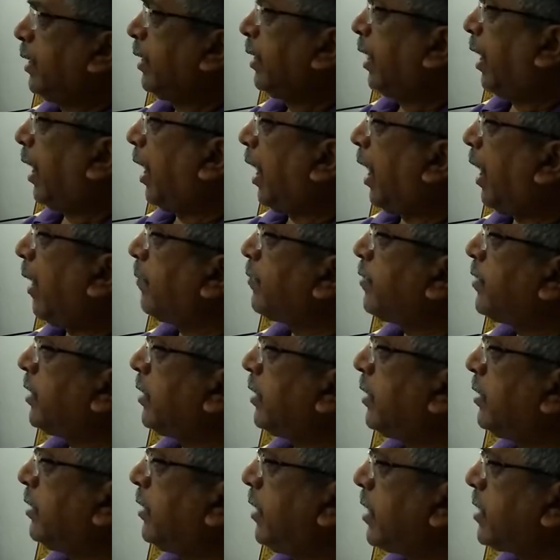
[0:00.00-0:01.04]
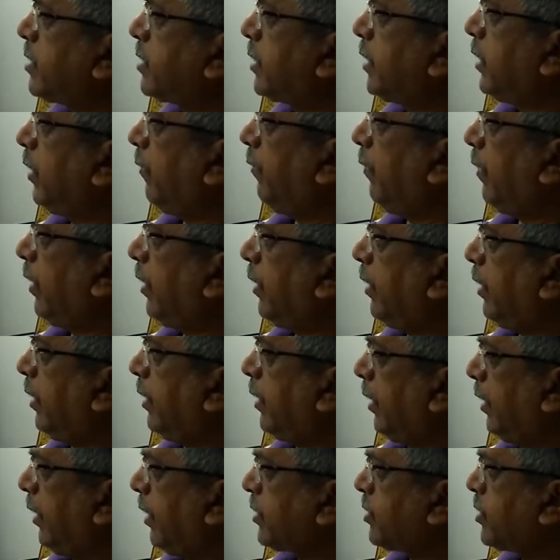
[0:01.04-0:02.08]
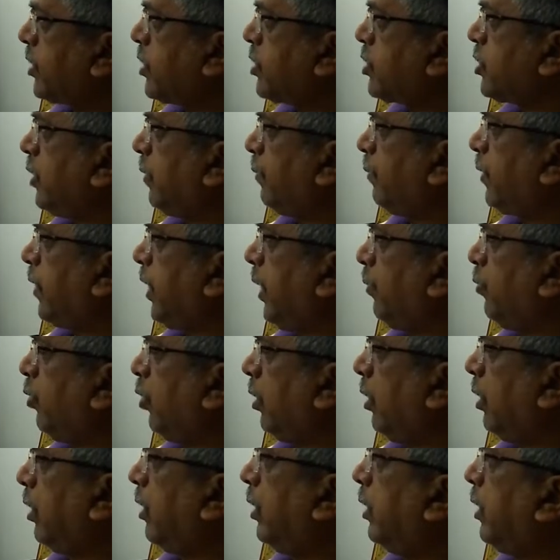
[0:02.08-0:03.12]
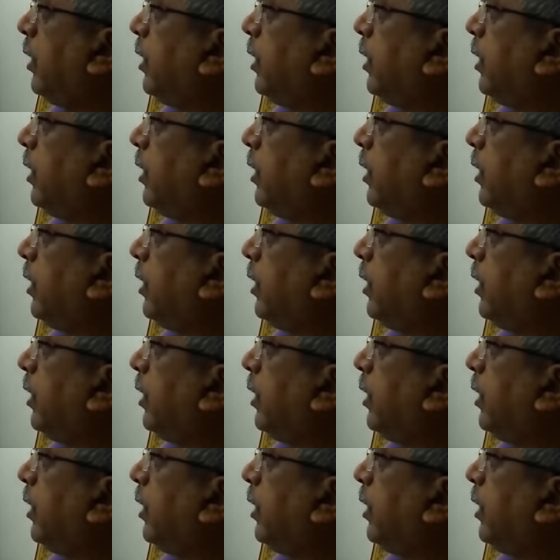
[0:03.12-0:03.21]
I have just given a relationship table,